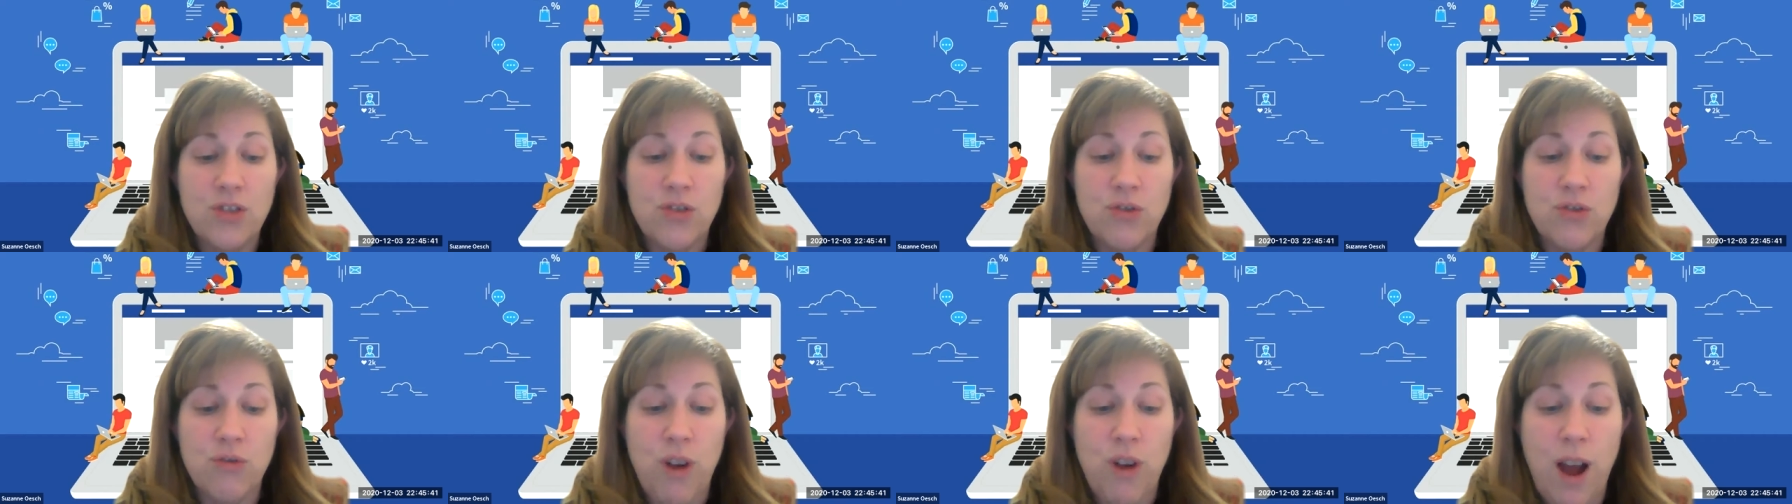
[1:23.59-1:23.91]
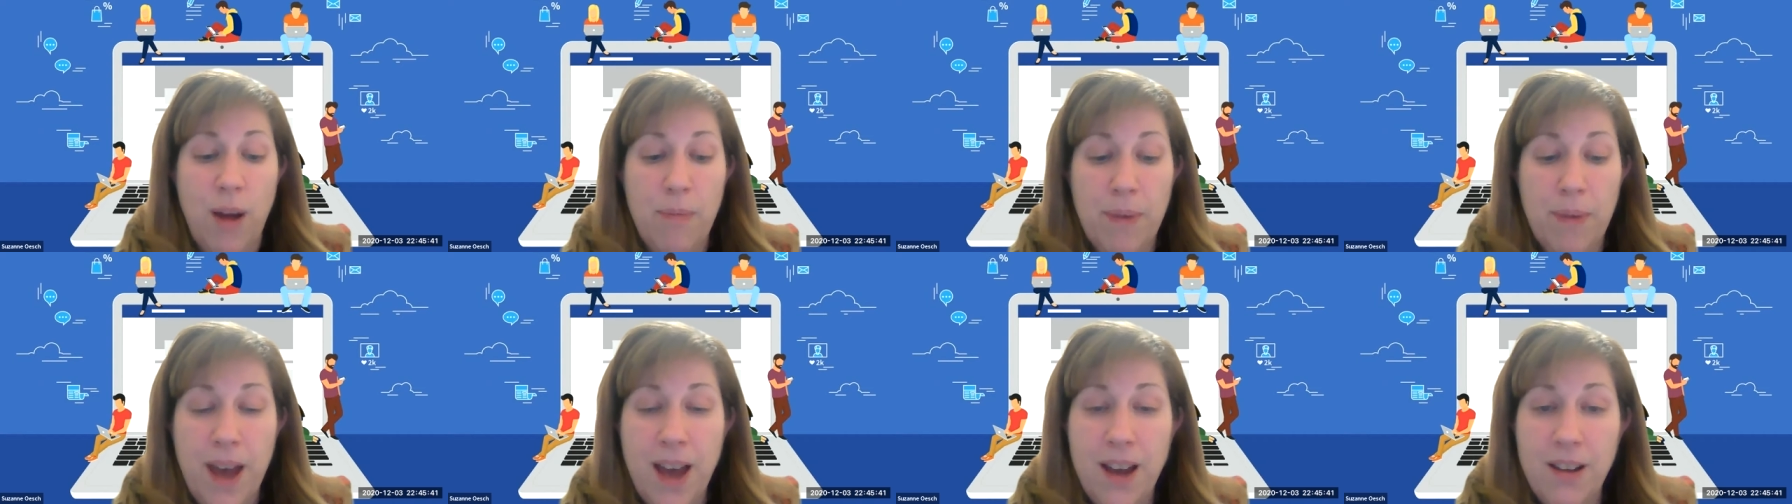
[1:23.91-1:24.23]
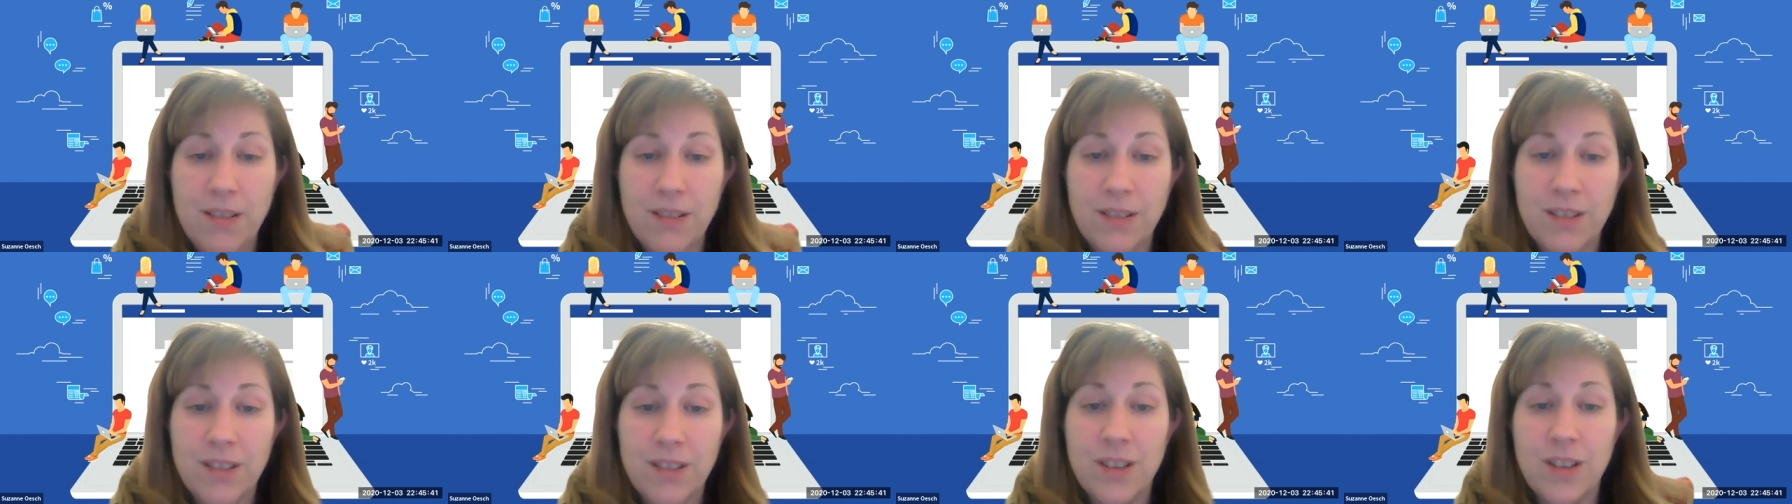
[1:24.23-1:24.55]

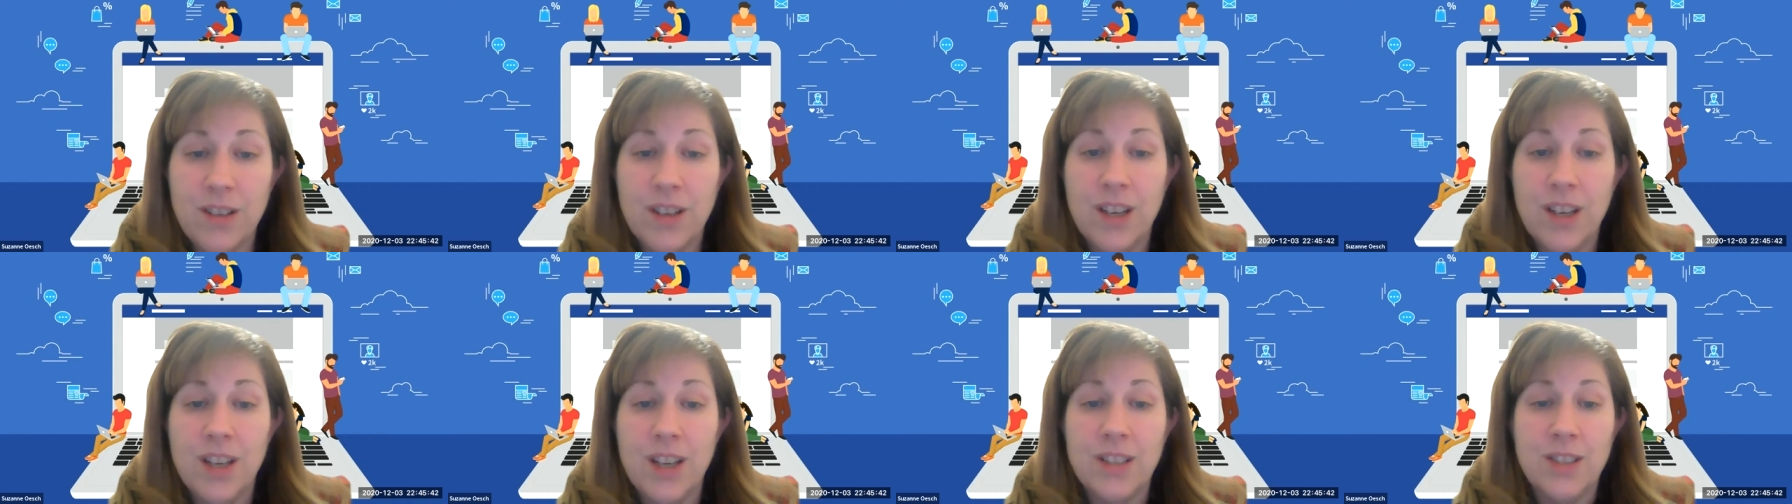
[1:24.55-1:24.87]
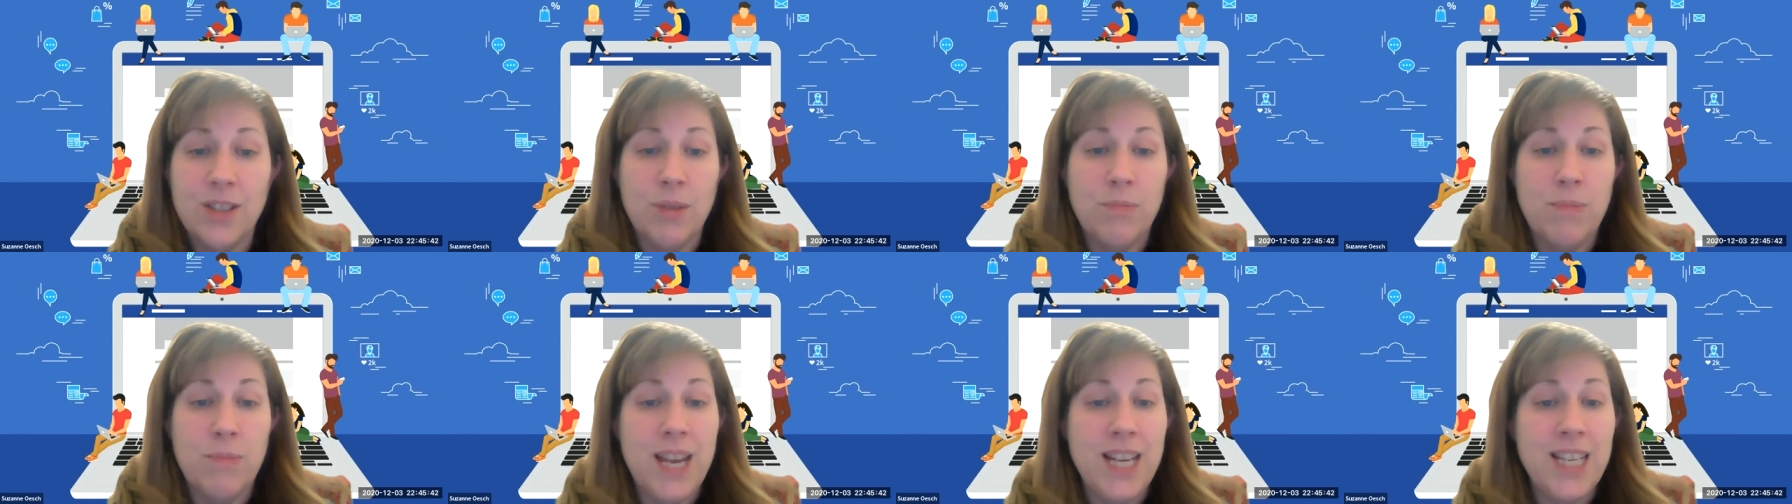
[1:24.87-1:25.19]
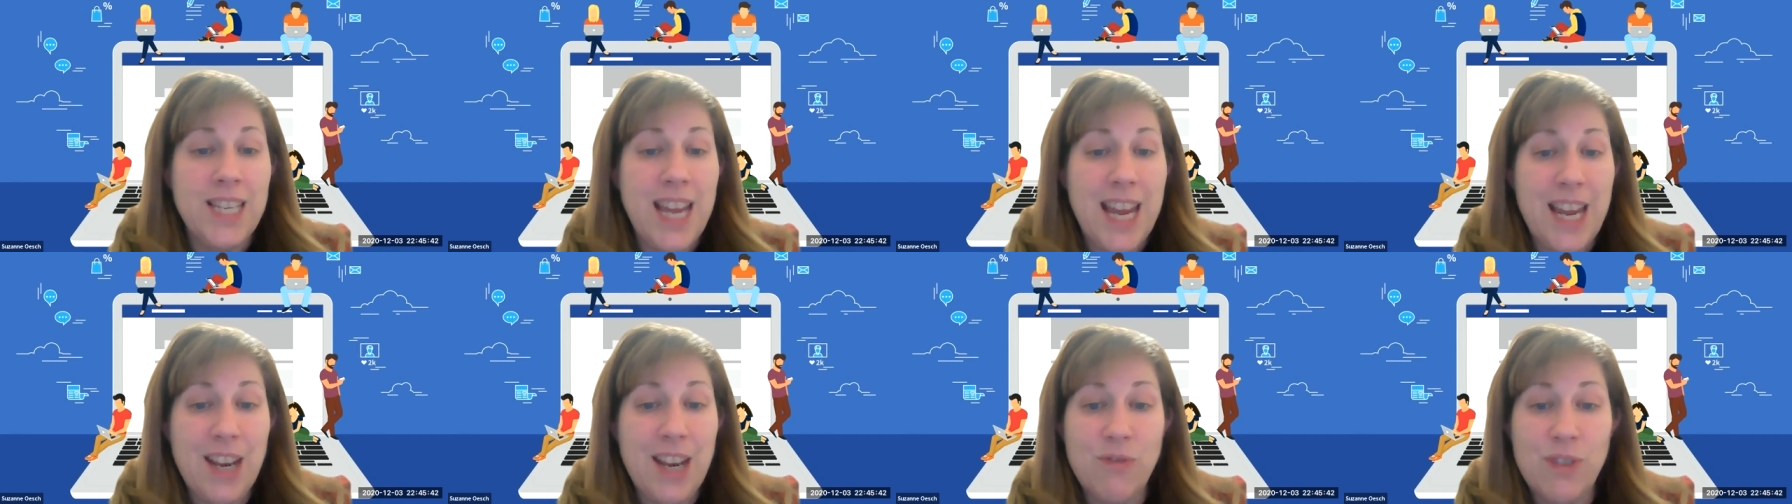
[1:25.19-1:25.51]
dropout, to
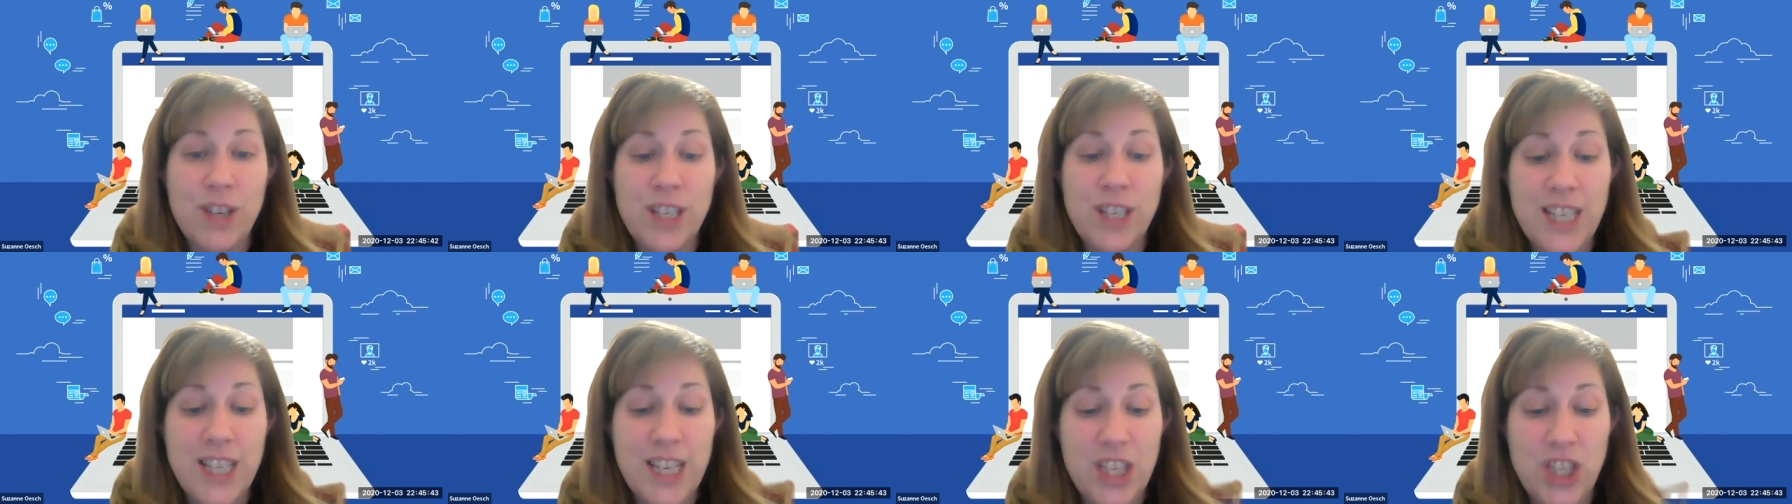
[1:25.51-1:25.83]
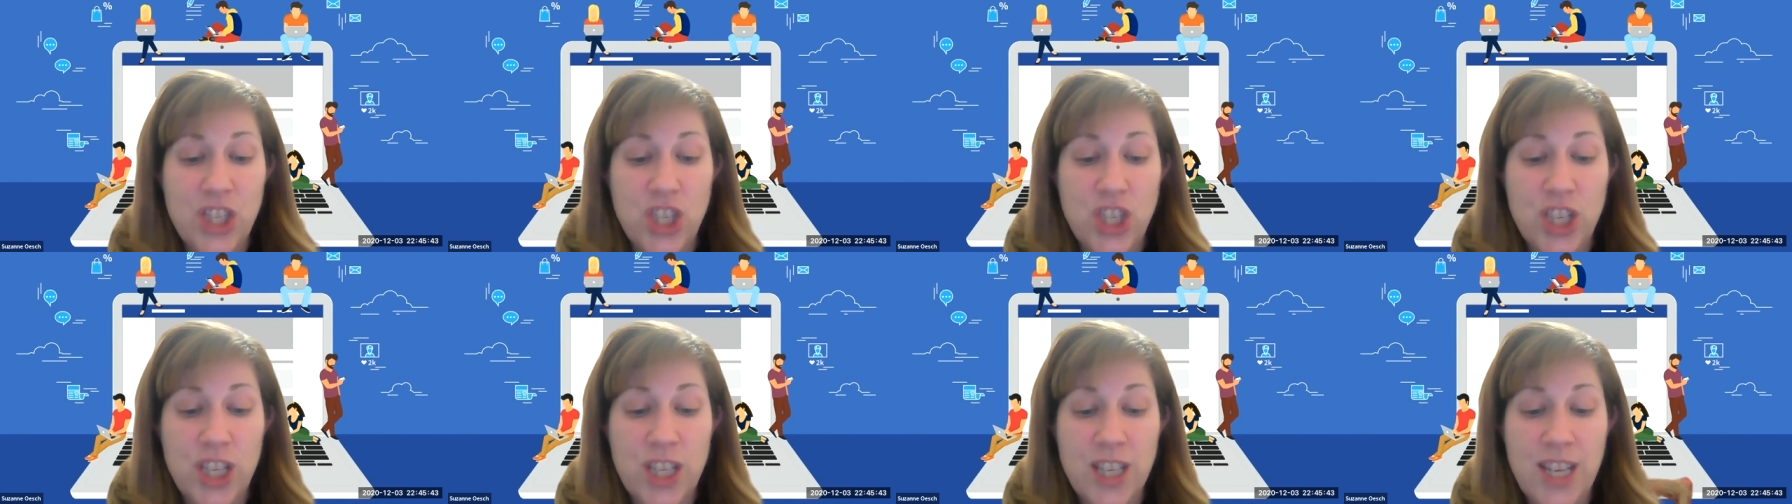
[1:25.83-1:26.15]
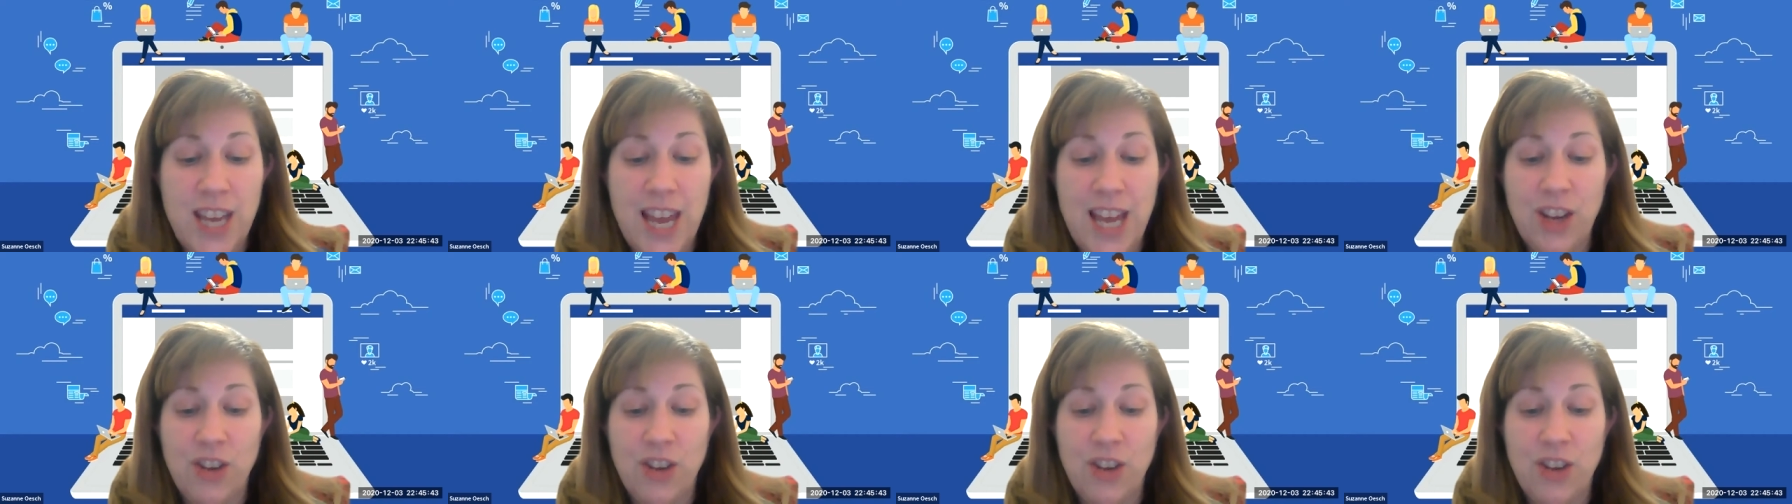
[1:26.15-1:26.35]
maintain retention